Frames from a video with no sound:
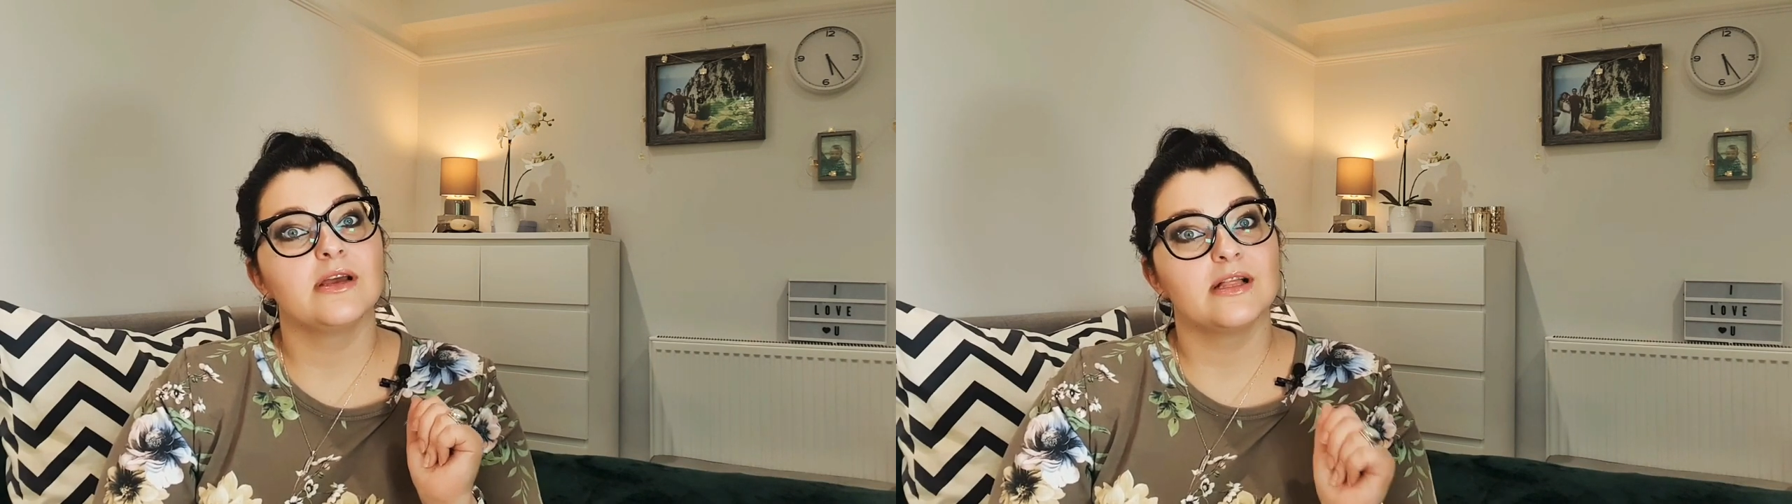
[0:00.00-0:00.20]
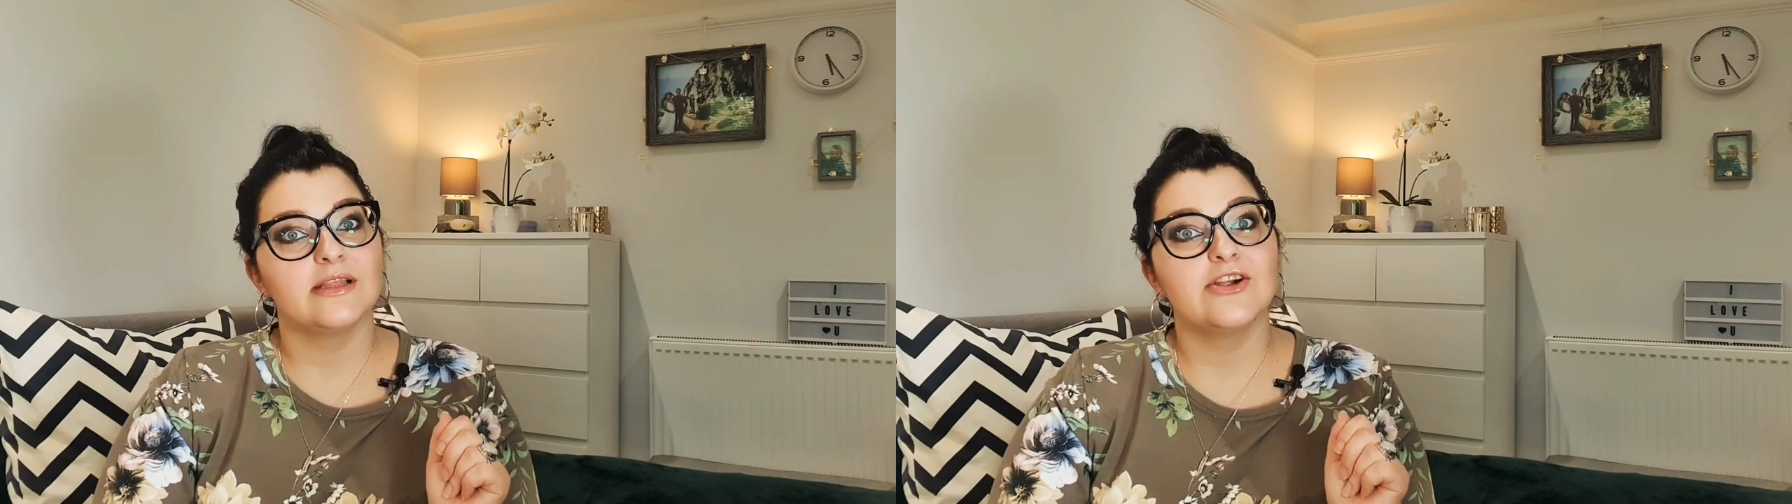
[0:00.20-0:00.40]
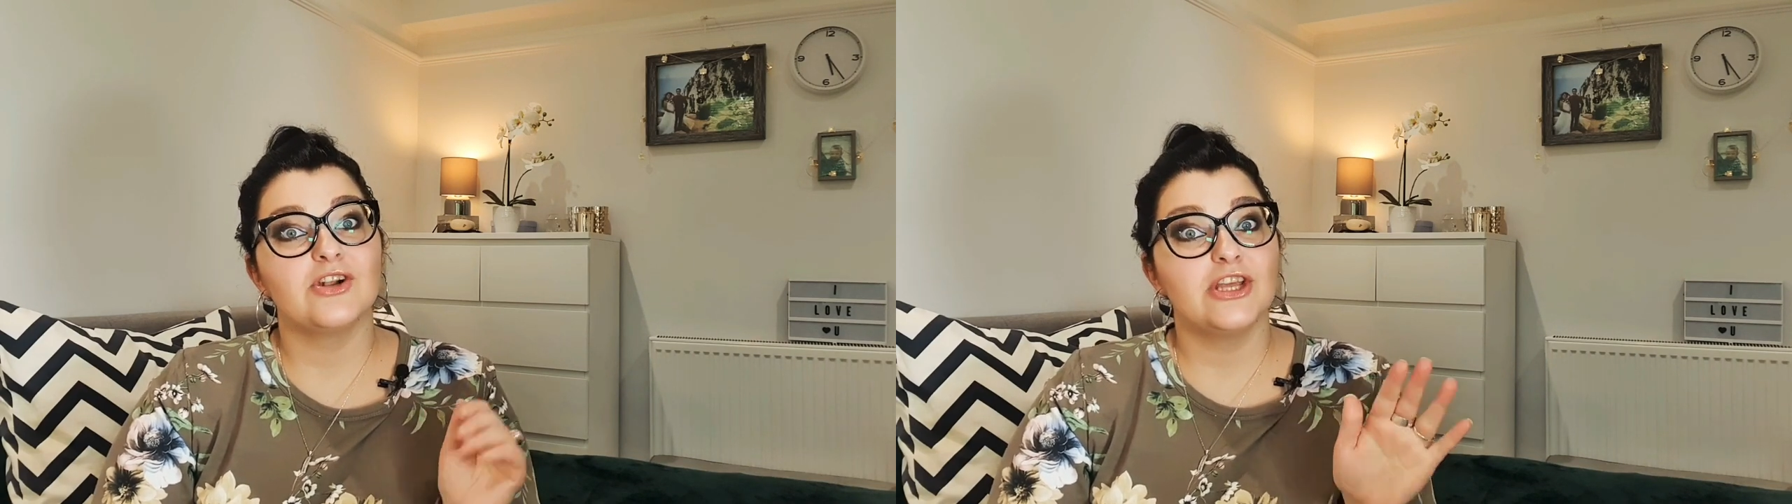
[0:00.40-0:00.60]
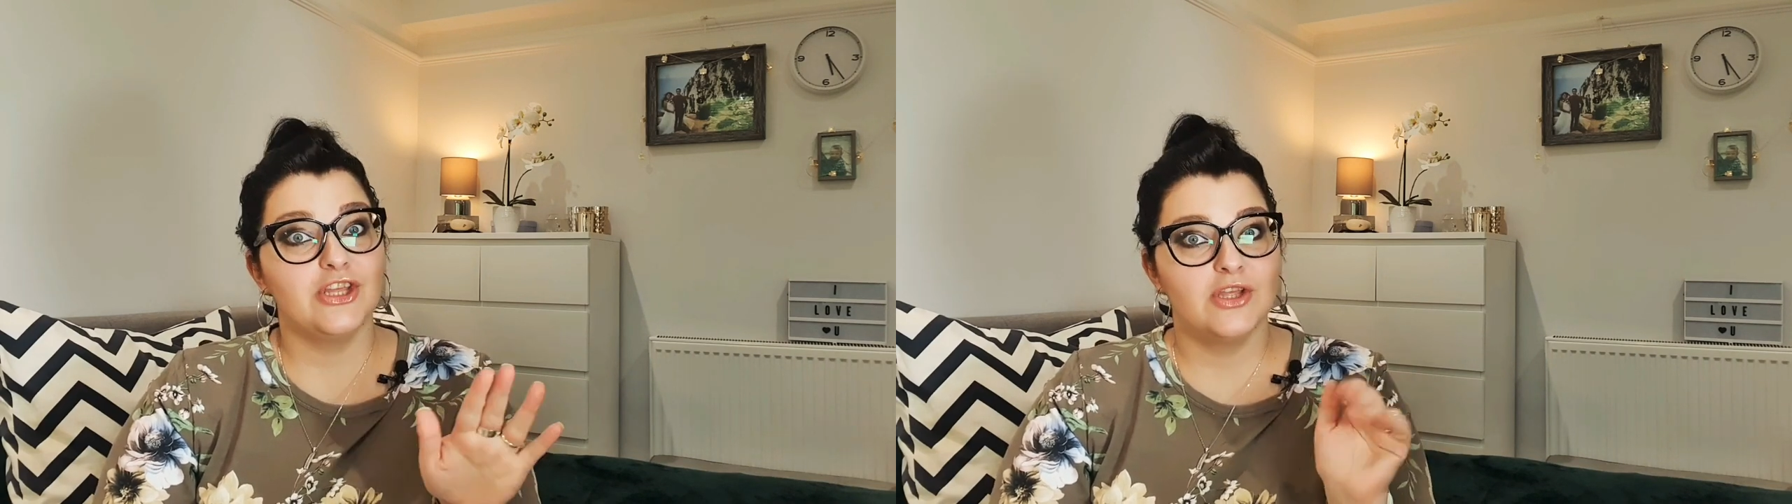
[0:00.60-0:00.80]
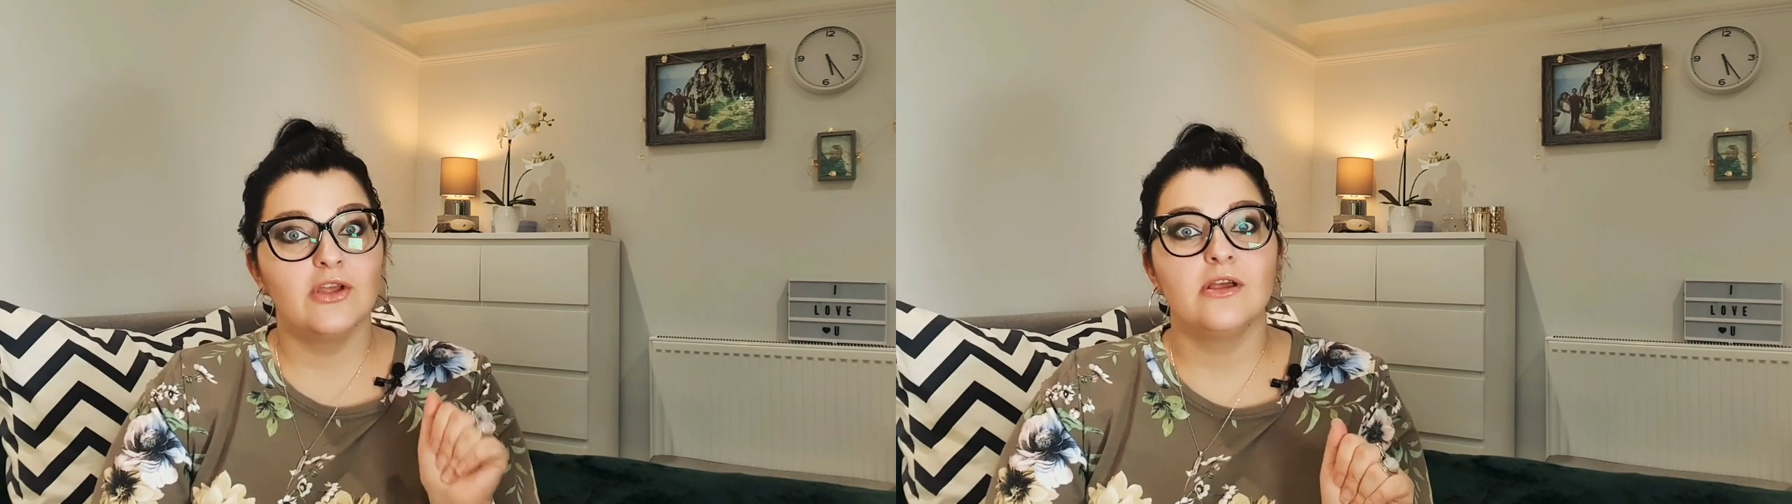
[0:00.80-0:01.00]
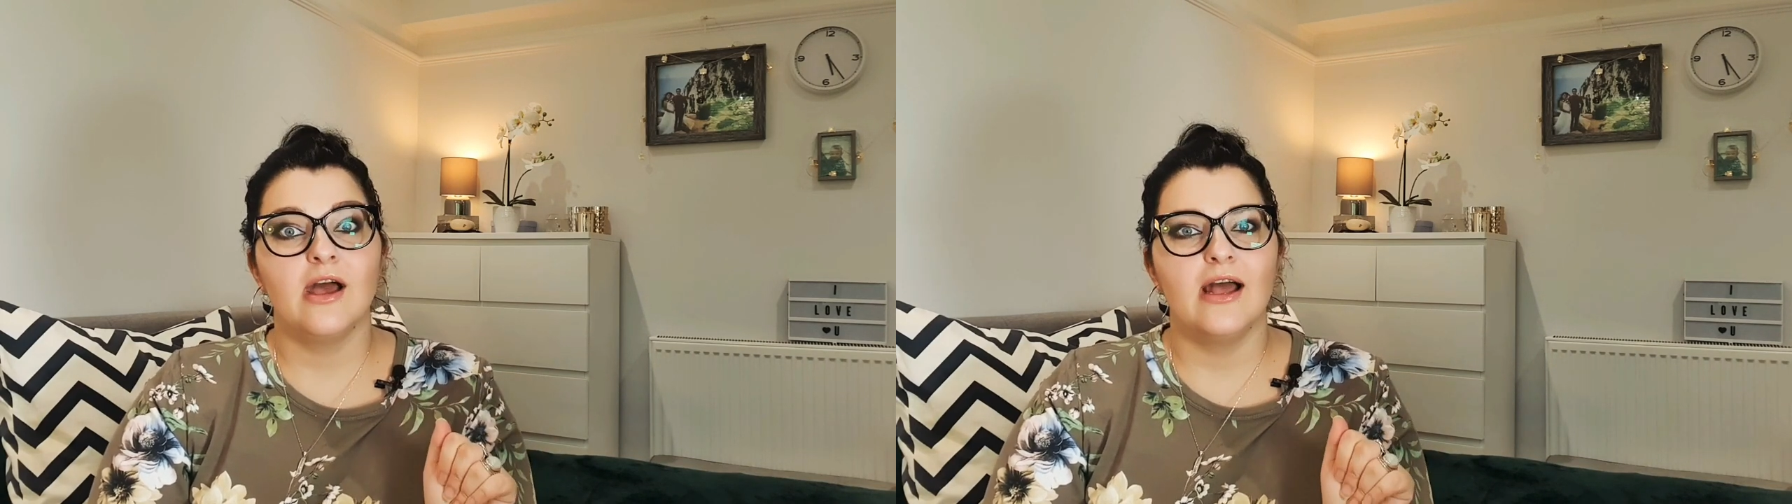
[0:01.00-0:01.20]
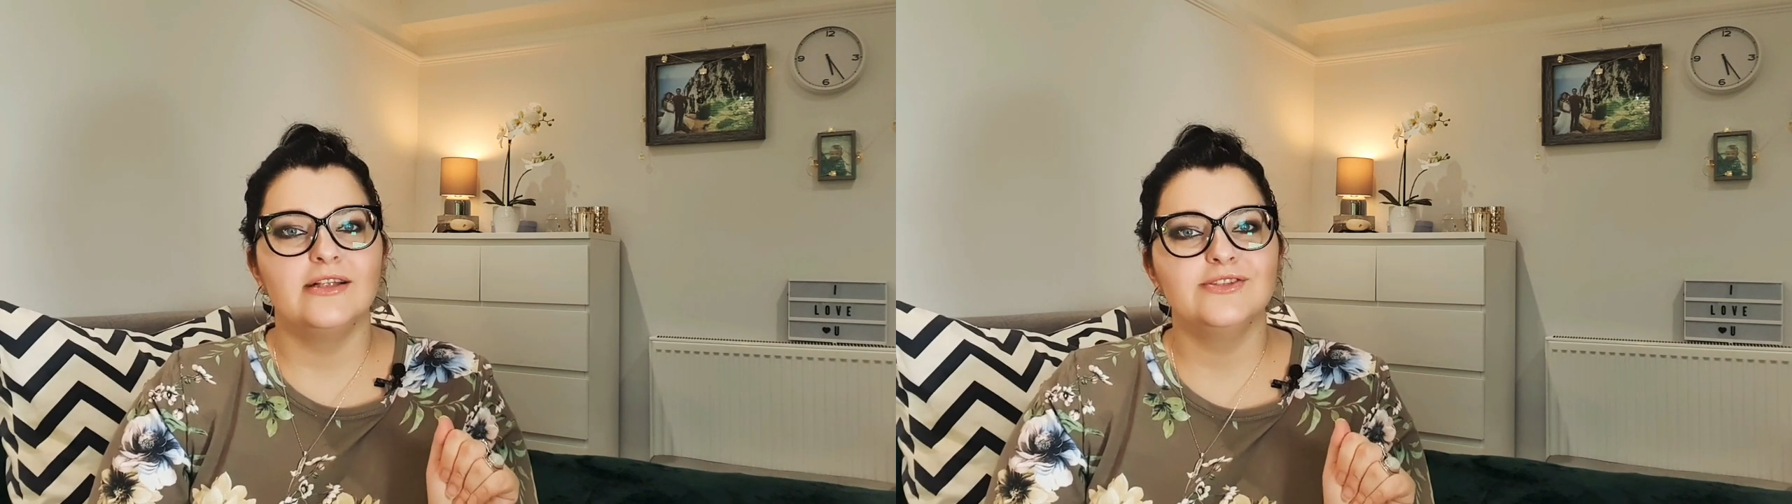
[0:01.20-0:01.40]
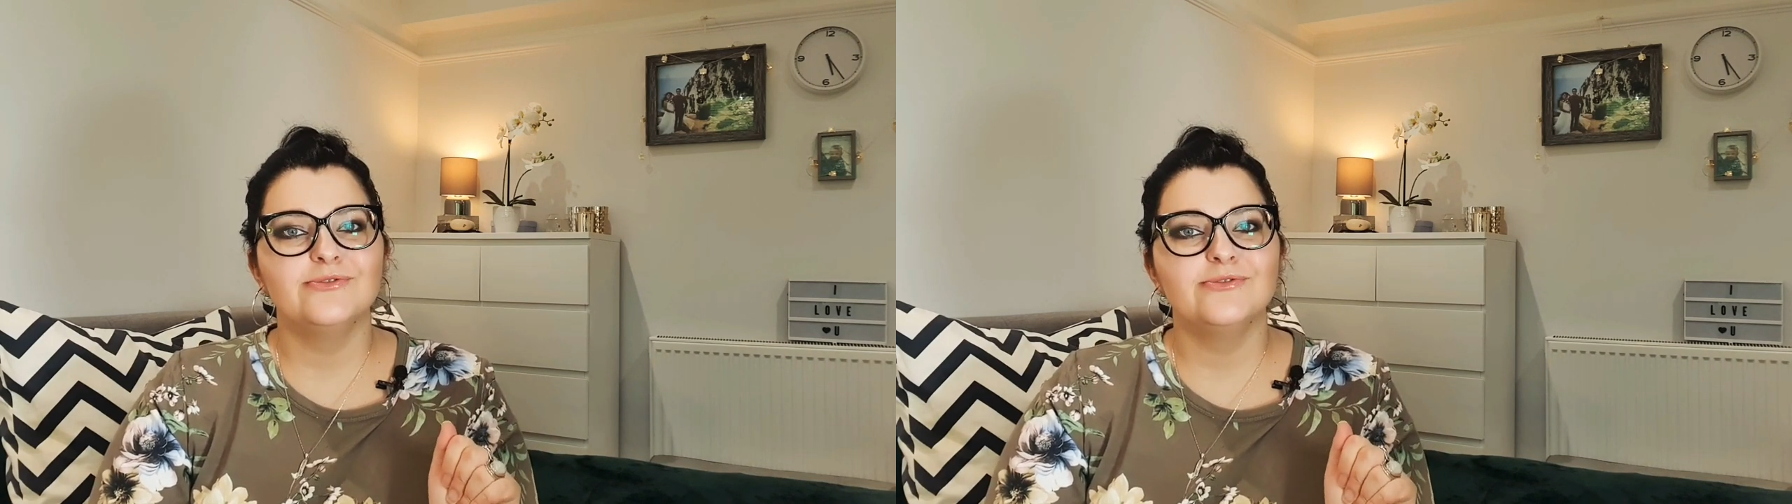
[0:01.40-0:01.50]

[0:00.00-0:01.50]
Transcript: clearly, and